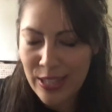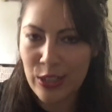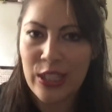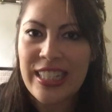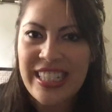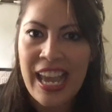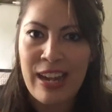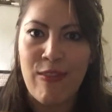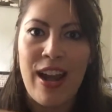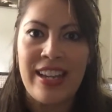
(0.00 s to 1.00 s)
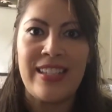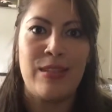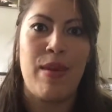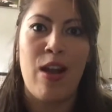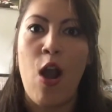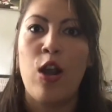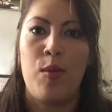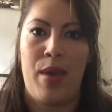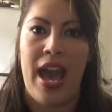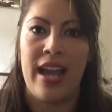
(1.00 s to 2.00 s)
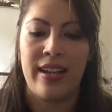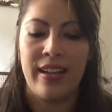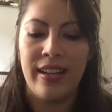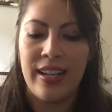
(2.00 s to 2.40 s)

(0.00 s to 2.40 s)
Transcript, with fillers: So let's get right into my horror pack.